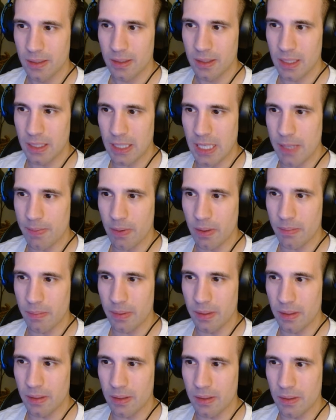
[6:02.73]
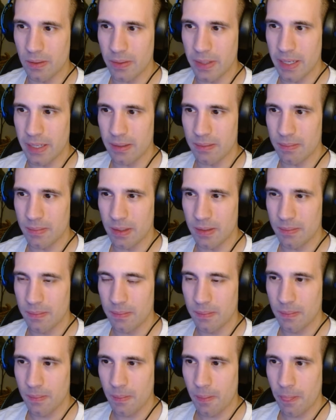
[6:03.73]
and keeping in
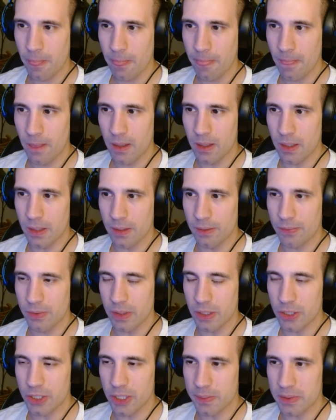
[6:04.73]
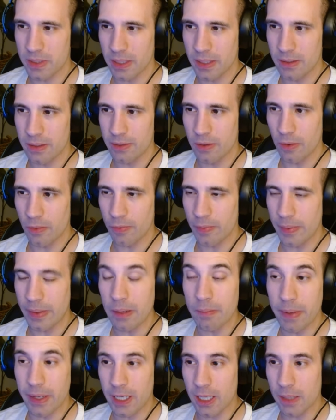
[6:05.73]
for the ships that for me to
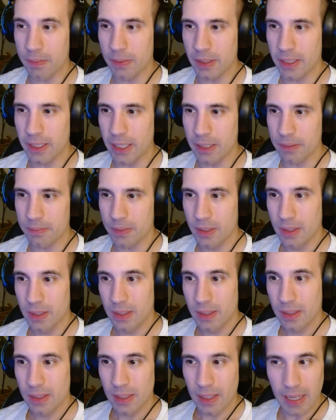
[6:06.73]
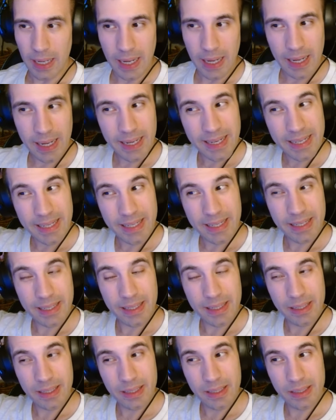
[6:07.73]
pick up and keep. I
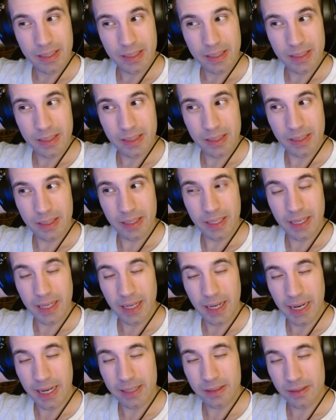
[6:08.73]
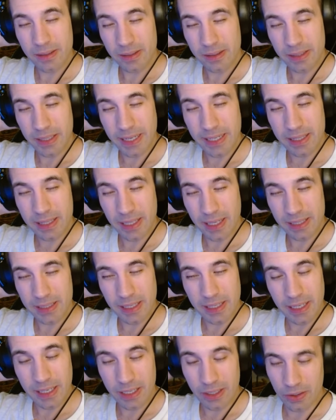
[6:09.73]
either think that they
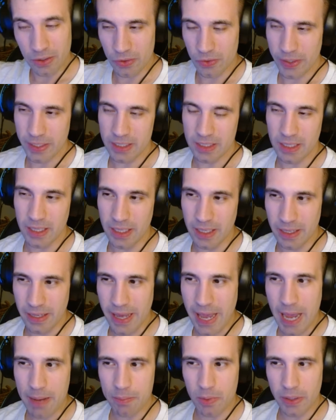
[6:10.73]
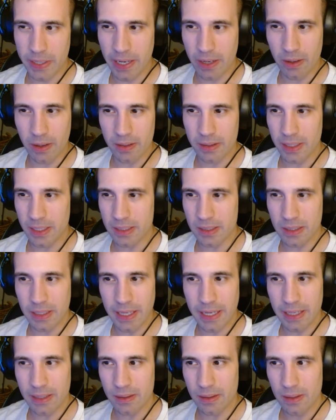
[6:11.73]
need to increase the ammo count on this
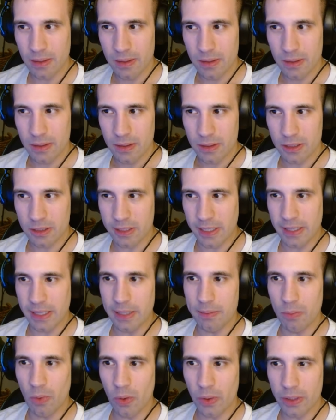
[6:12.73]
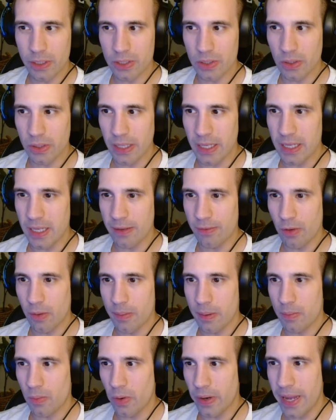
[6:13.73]
thing slightly more so that you have a little
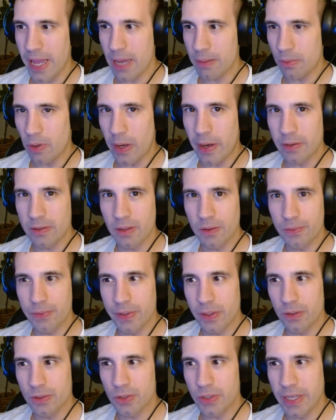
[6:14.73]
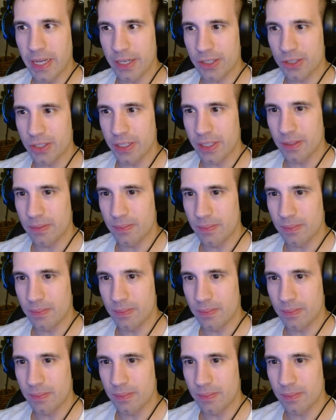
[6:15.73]
bit more ammo out in the field, so you actually